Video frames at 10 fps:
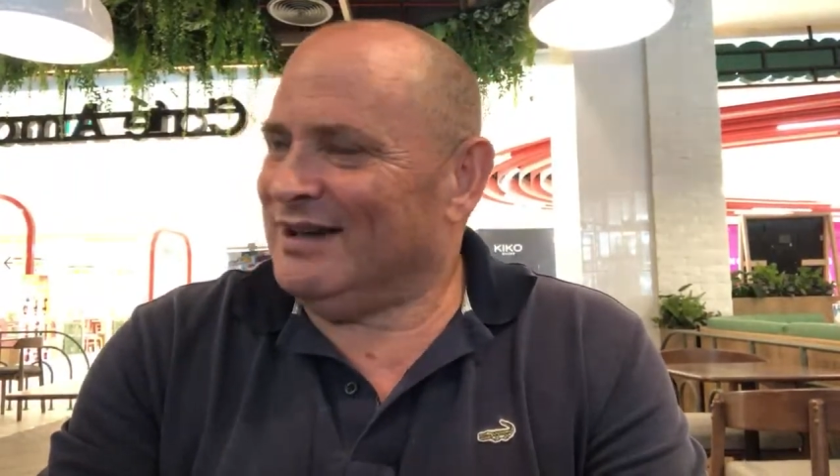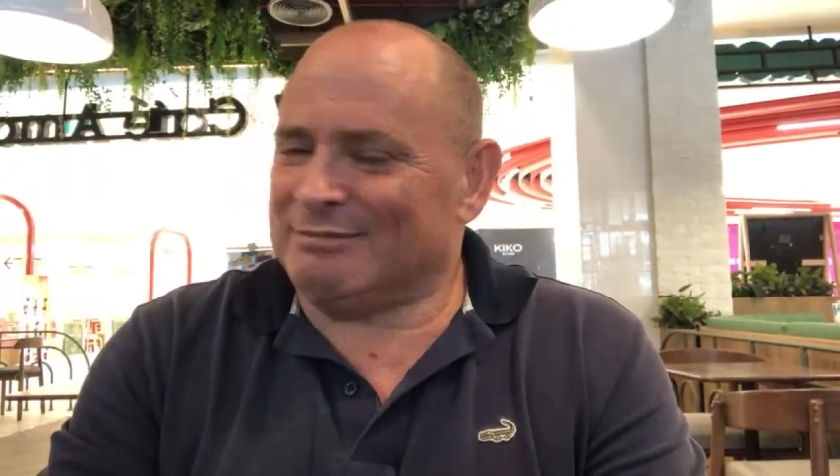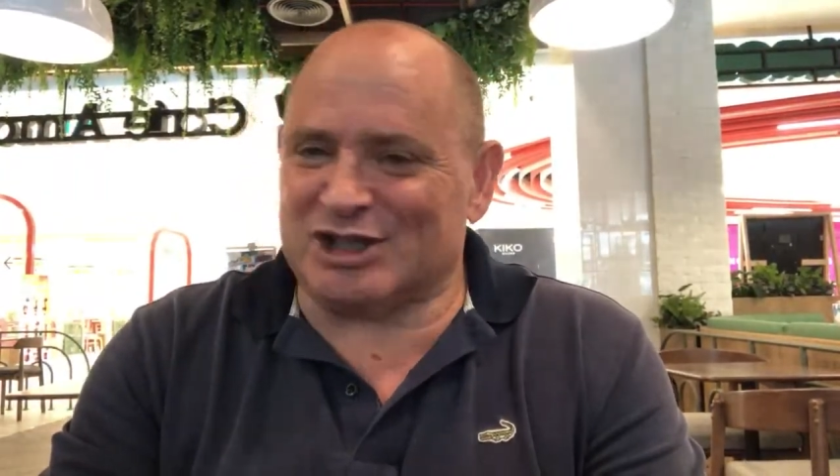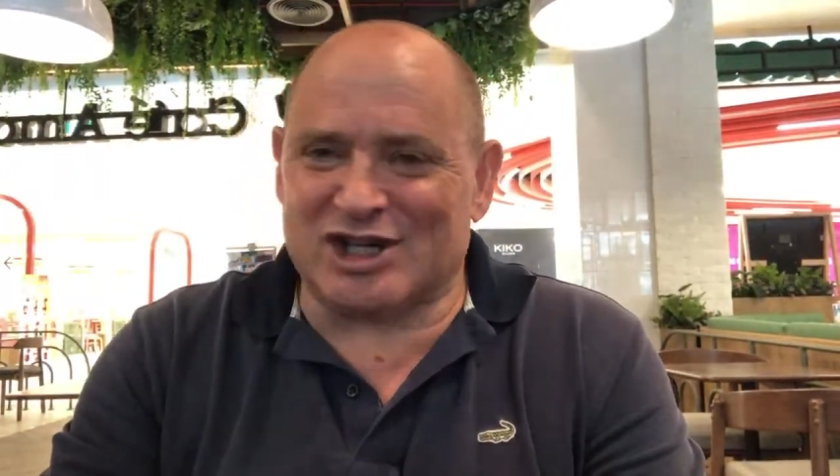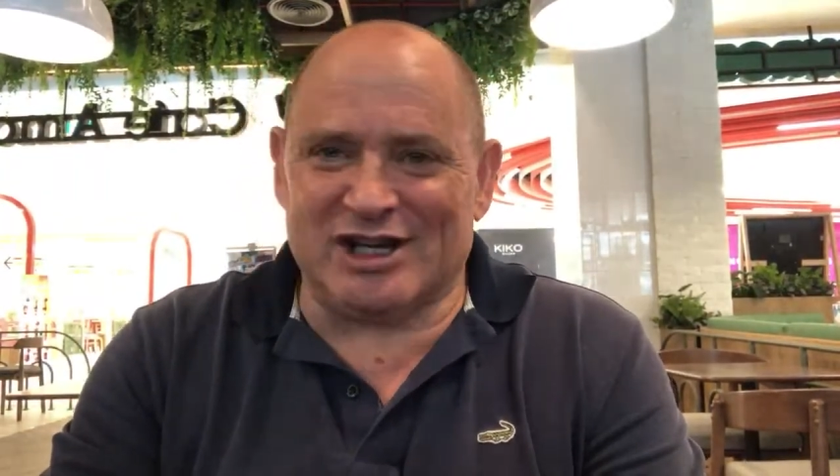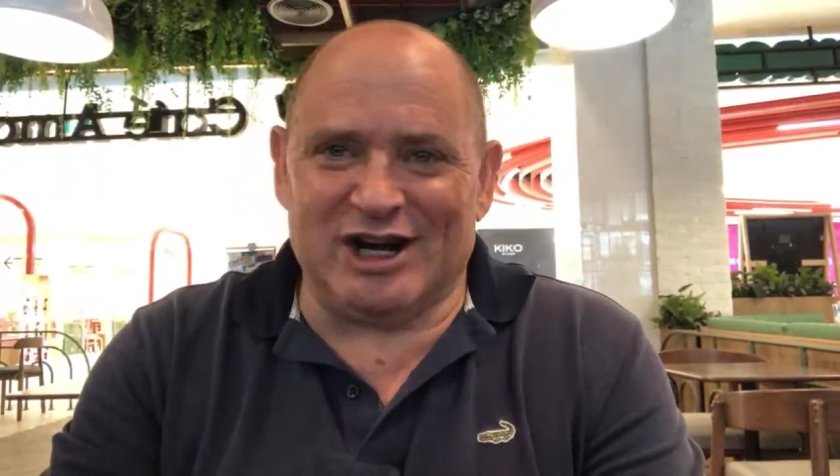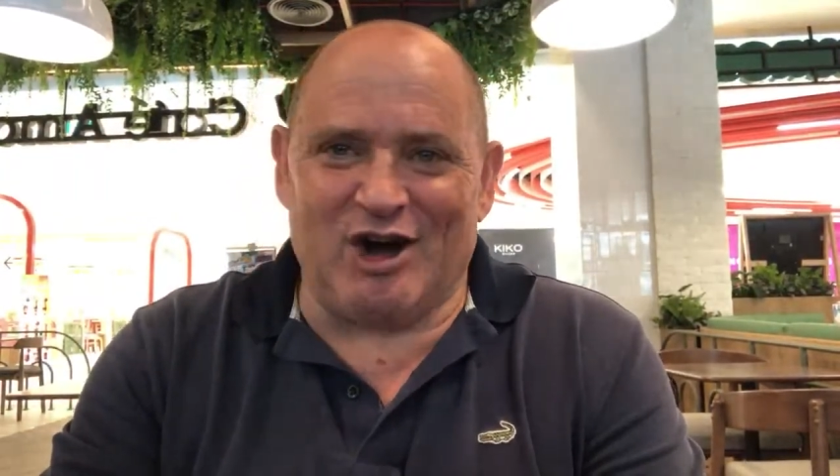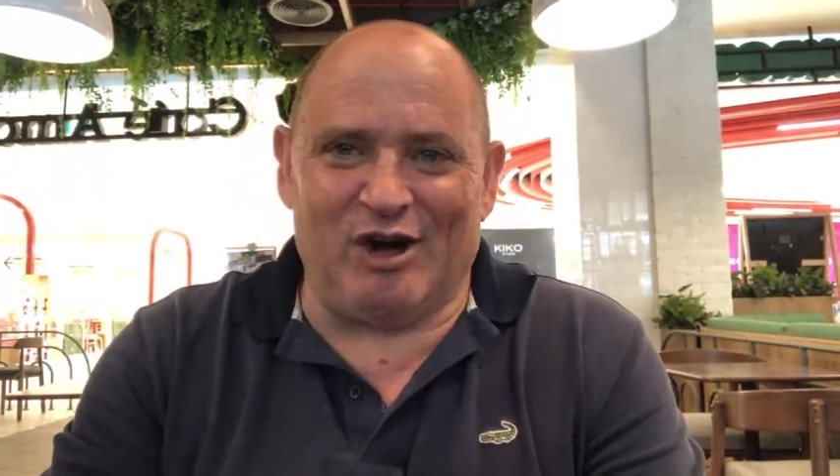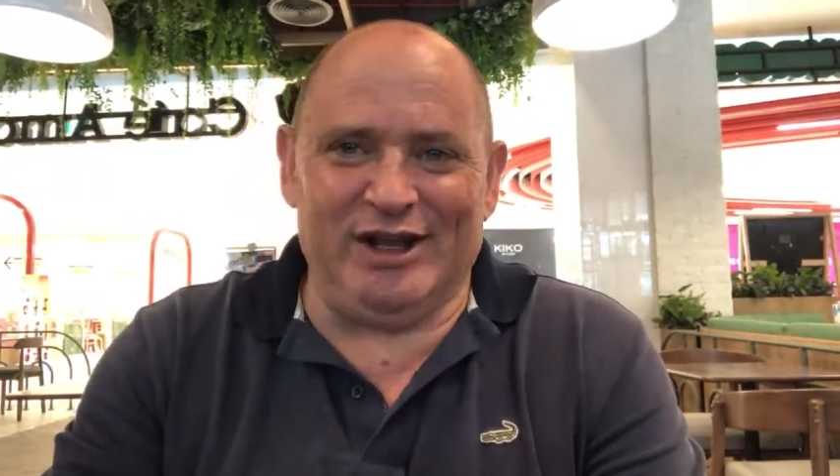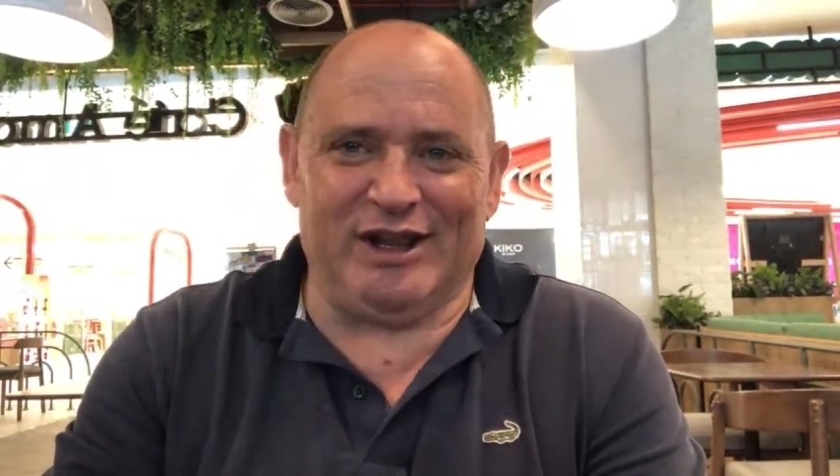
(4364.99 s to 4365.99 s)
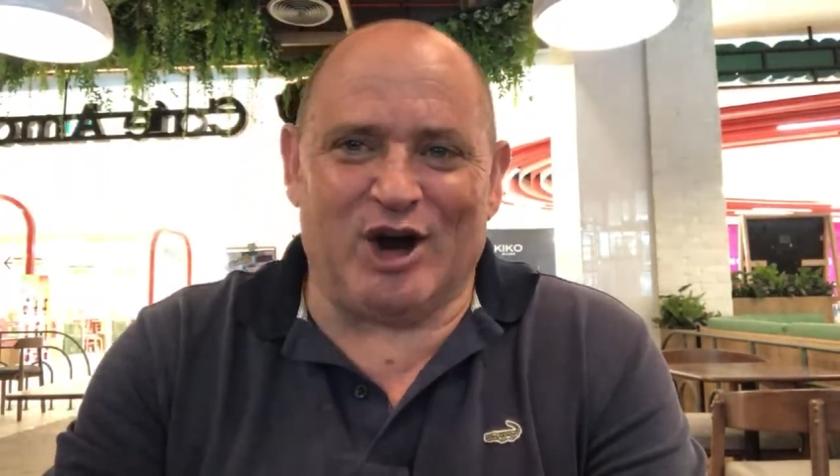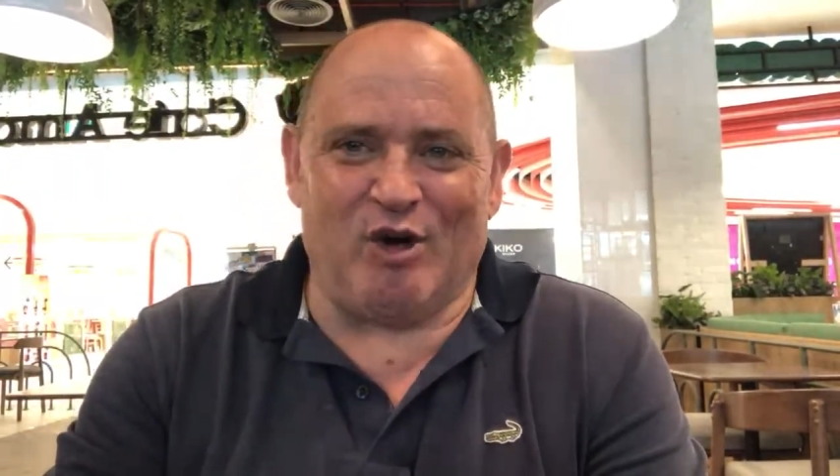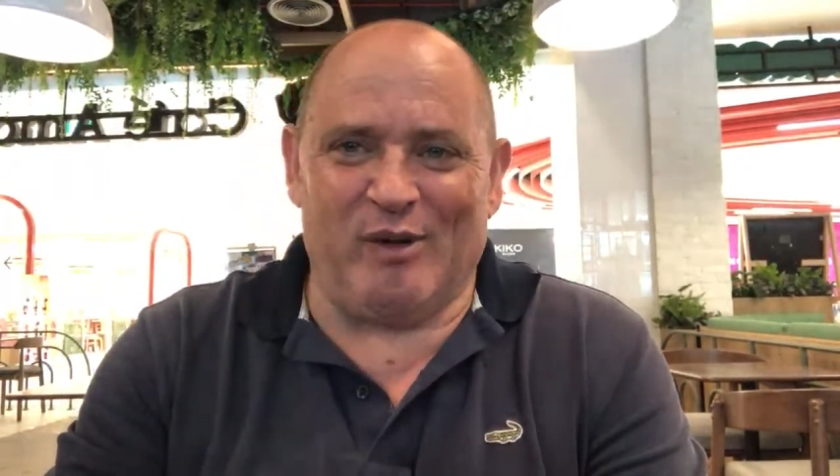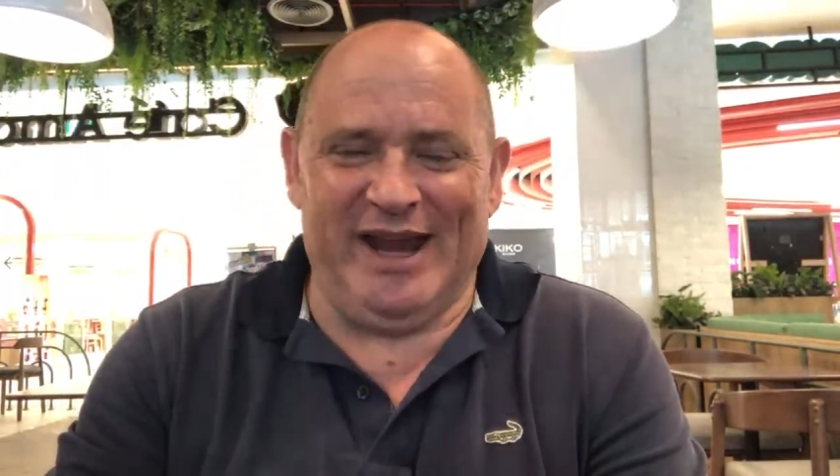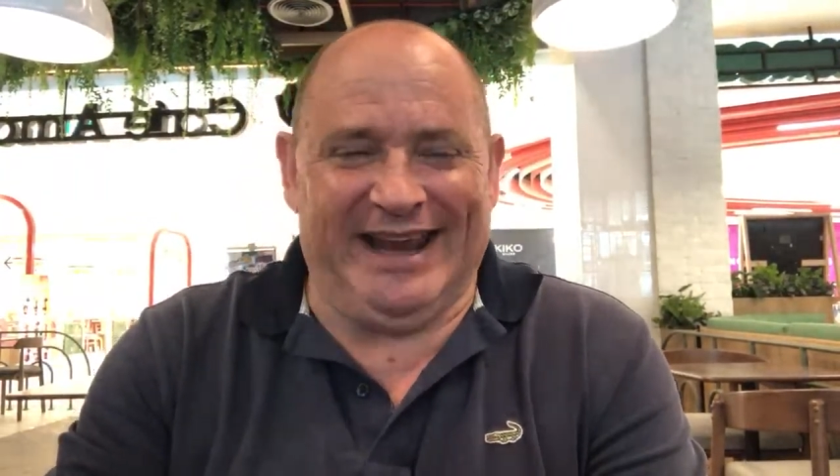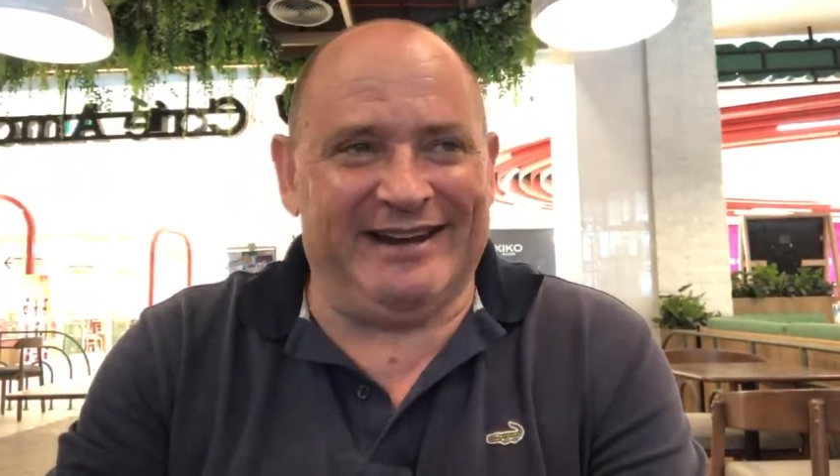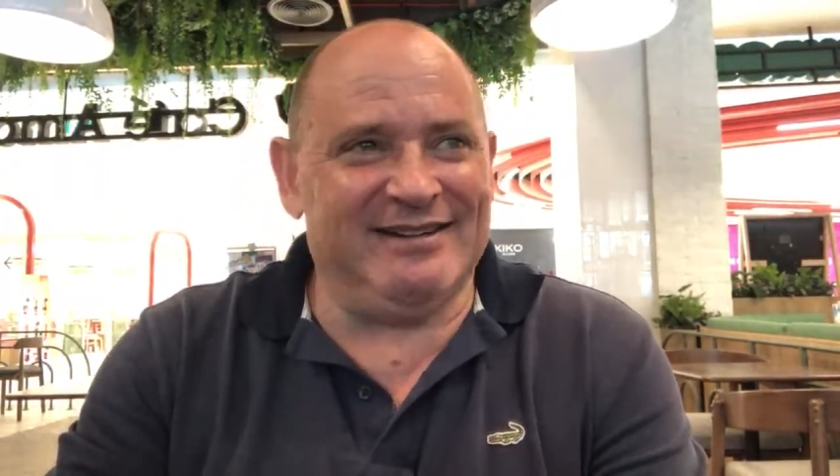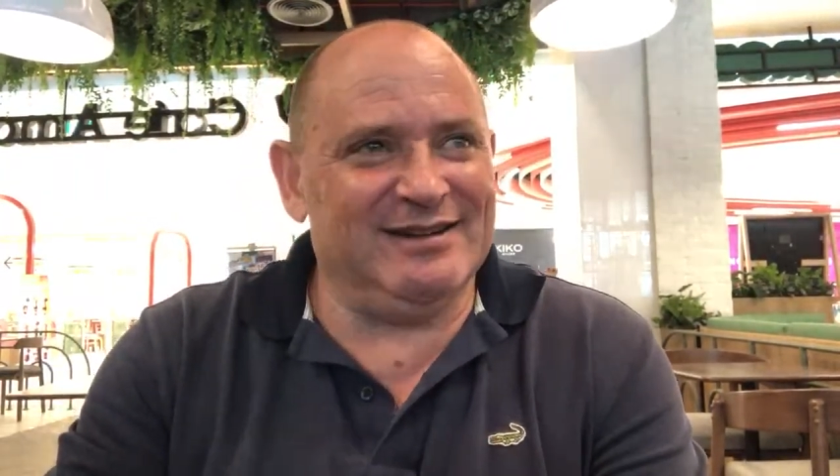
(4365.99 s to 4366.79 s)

I'm just gonna call you the Korean.